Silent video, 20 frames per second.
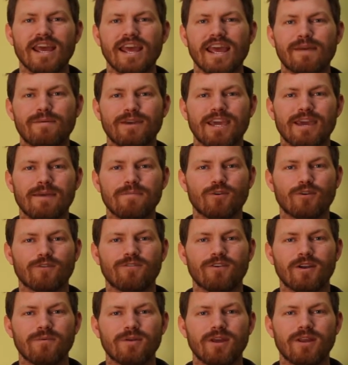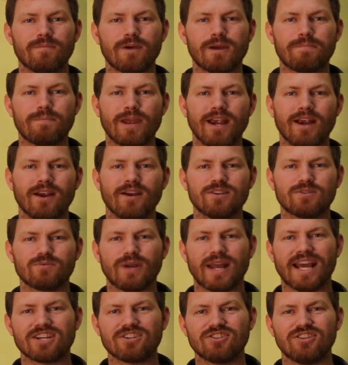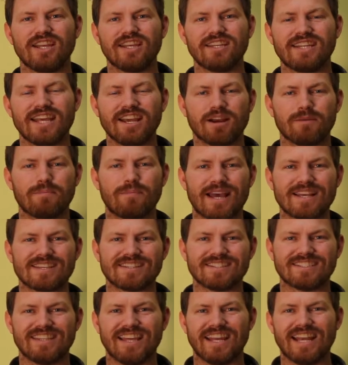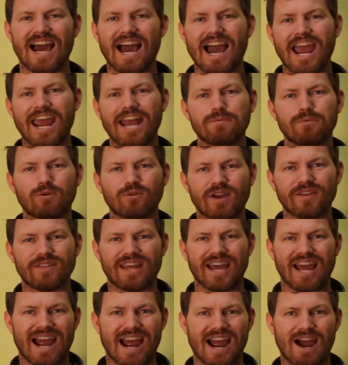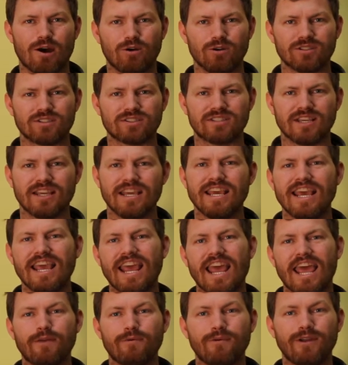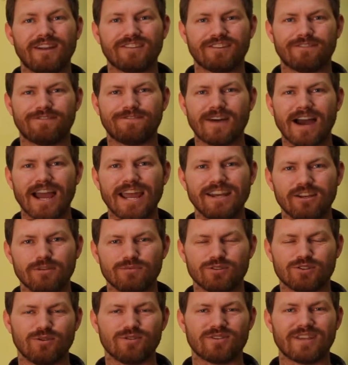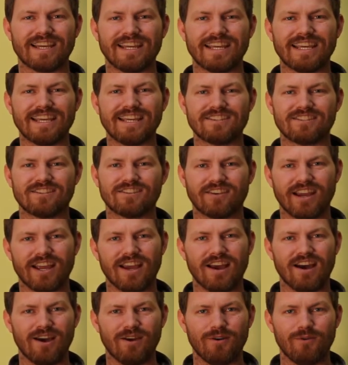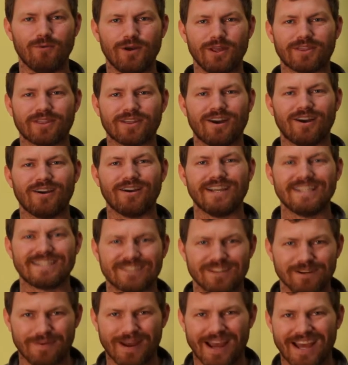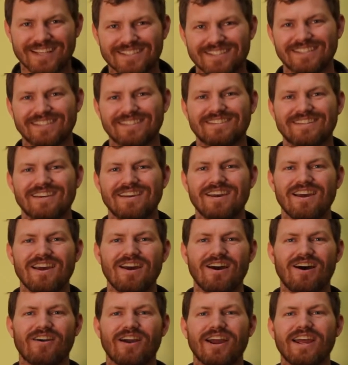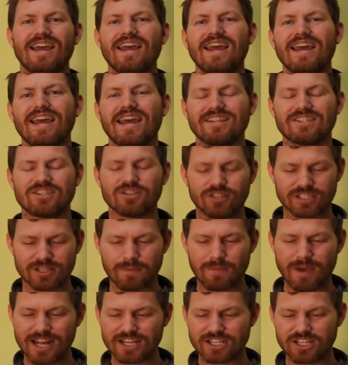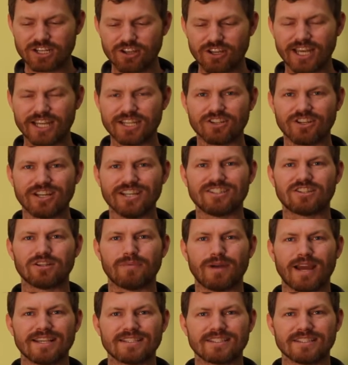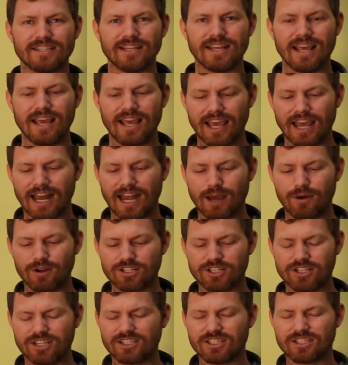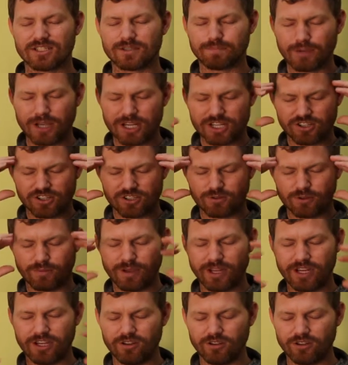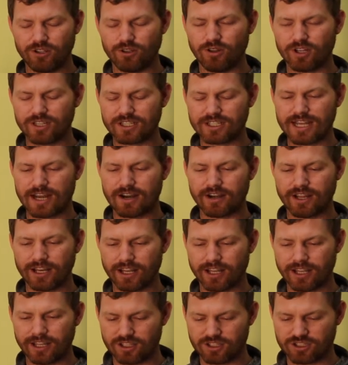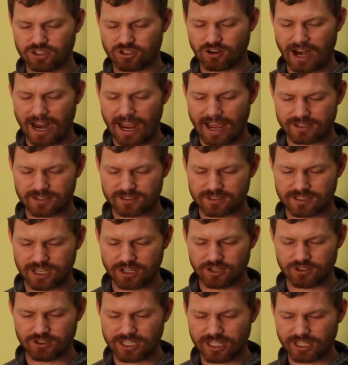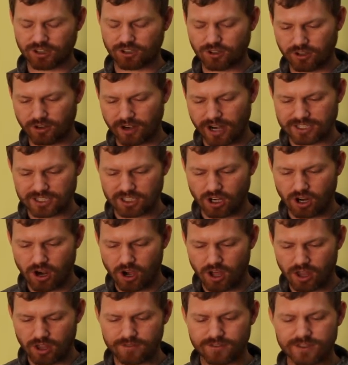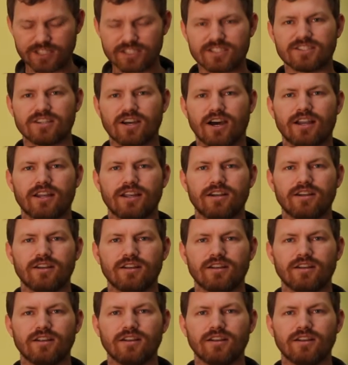it became more fun, and my parents would they'd take our baskets and they'd hide them around the house, and then we'd have to find them. So it was like an Easter egg hunt with our Easter baskets, all right? And so just imagine you get your Easter basket, and I want you to just picture this with me, and you look down in it, and there's grass, and you dig through the grass, and all of a sudden,